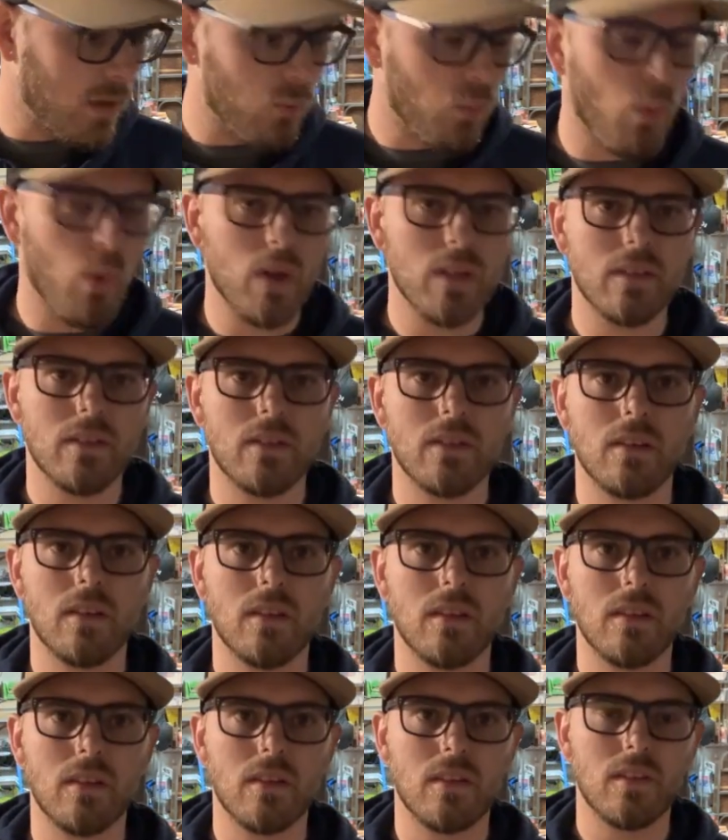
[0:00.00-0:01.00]
want
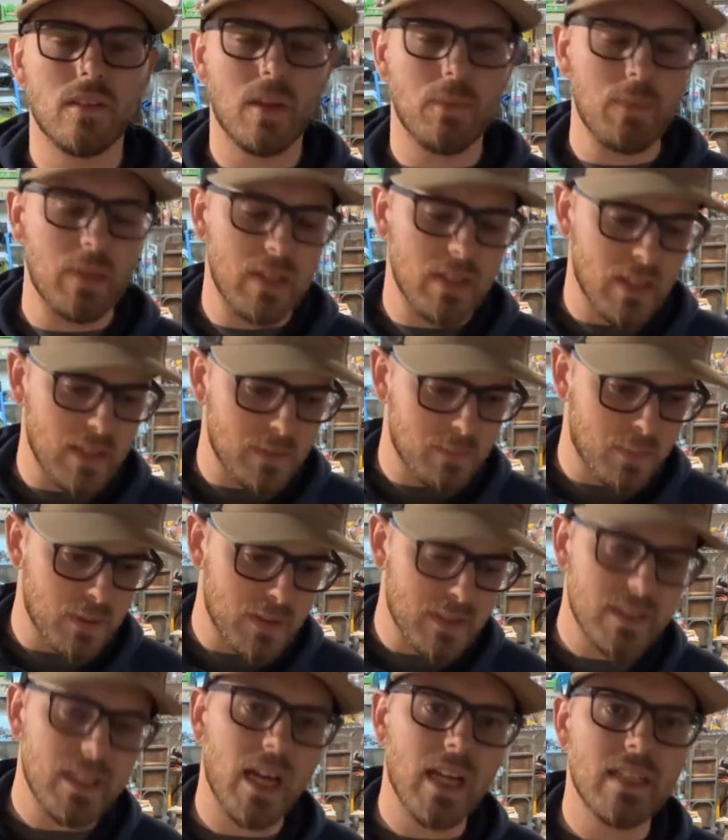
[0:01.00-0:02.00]
something that's
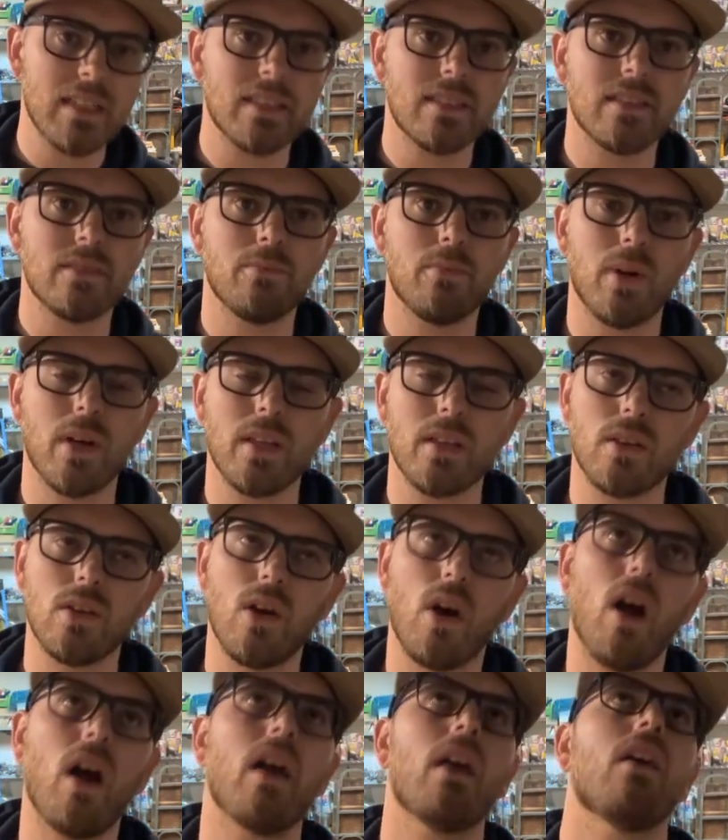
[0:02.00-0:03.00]
precise, but
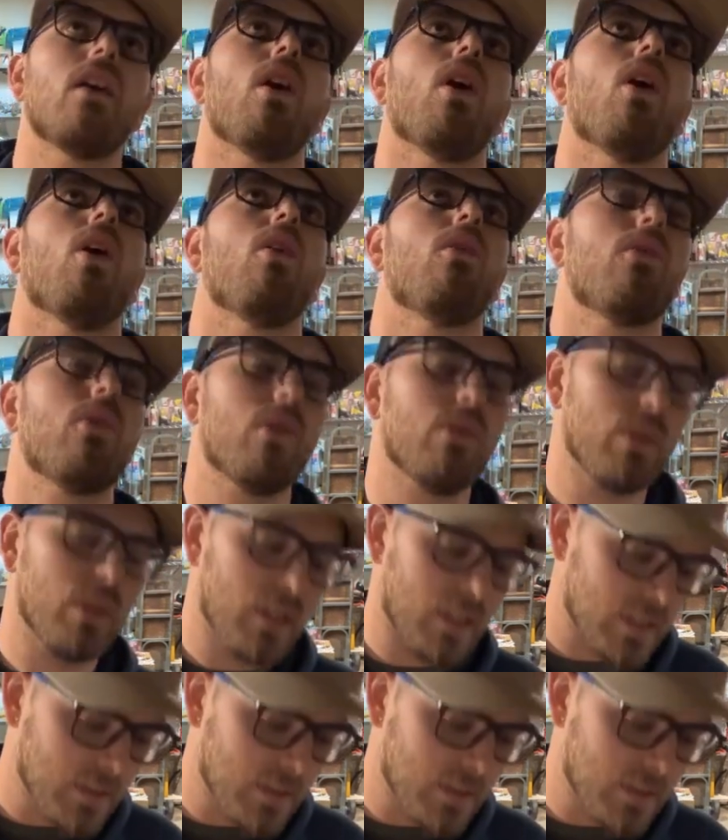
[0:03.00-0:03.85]
not overly